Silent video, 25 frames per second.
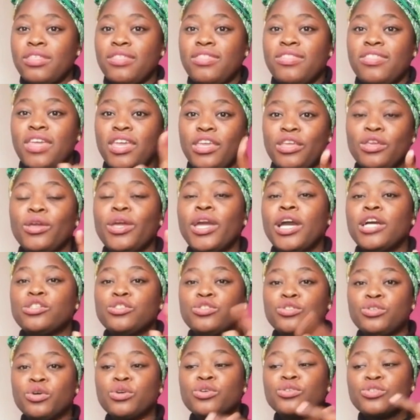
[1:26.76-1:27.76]
think you
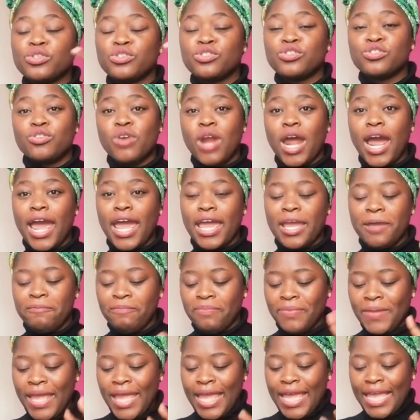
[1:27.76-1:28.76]
guys should also try,
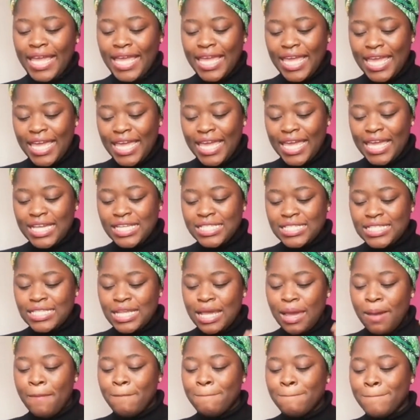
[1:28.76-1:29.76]

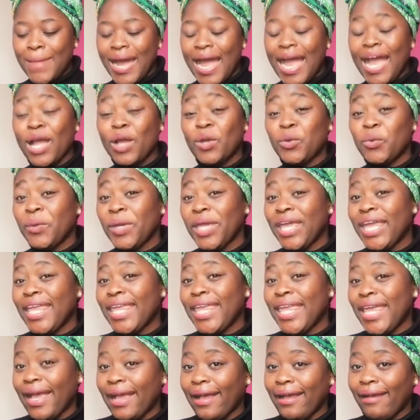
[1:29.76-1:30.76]
is
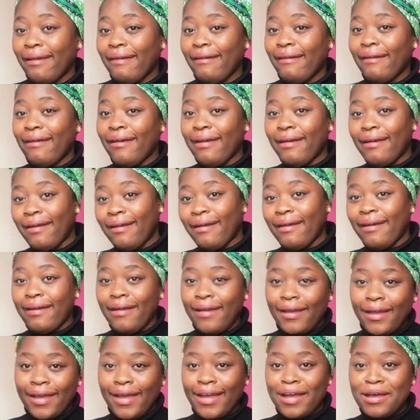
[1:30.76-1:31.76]
magwinya.
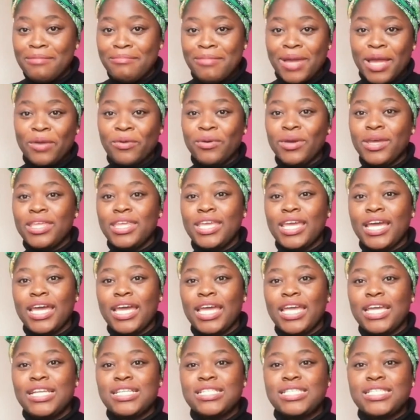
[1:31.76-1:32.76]

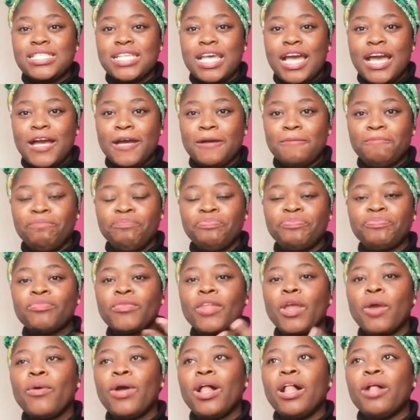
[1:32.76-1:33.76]
Mangwenya, it's
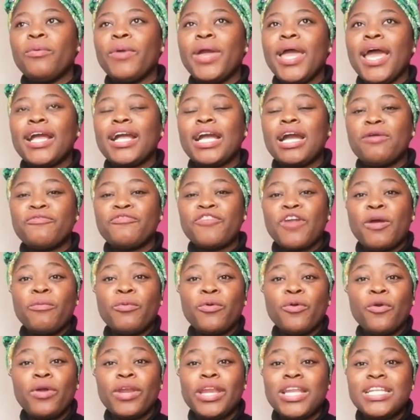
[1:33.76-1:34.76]
well, where I come
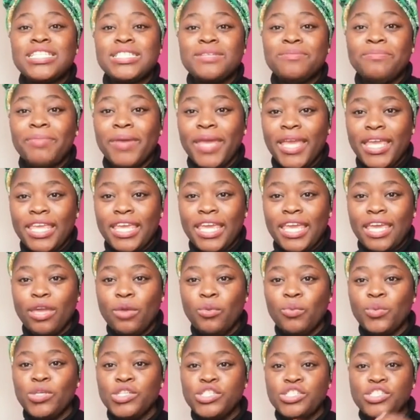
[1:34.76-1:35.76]
from, we call it
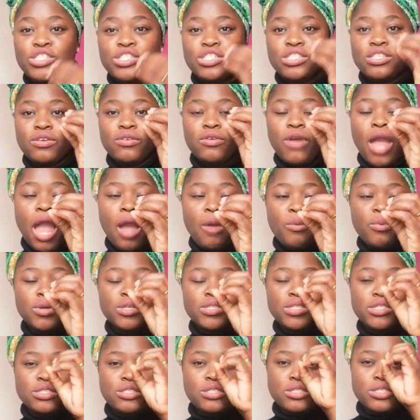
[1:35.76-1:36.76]
benye, which is
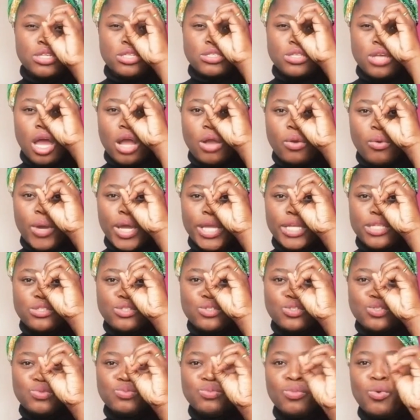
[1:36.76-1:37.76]
ours, is a quite
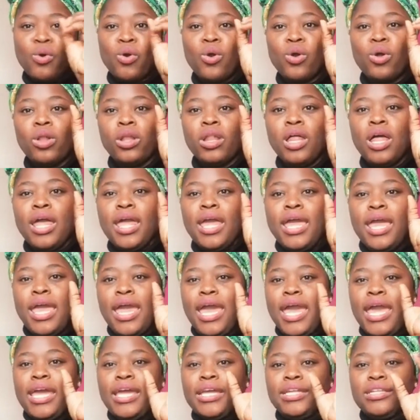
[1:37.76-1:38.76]
small
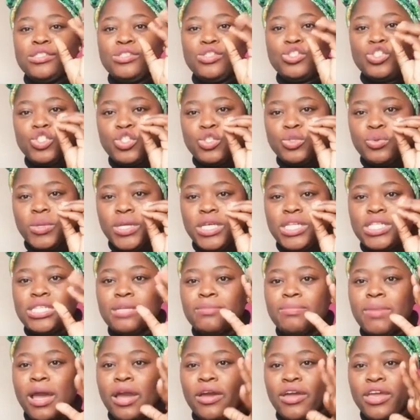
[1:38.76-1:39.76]
and
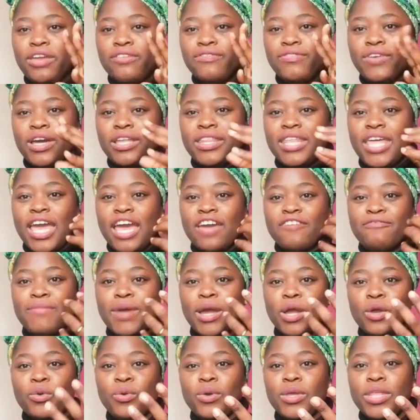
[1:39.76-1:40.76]
sweet. But ever they have
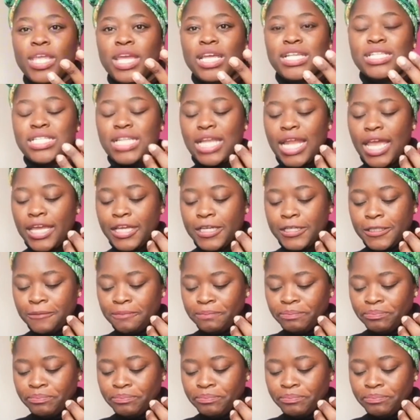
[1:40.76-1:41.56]
mangwenya, it's like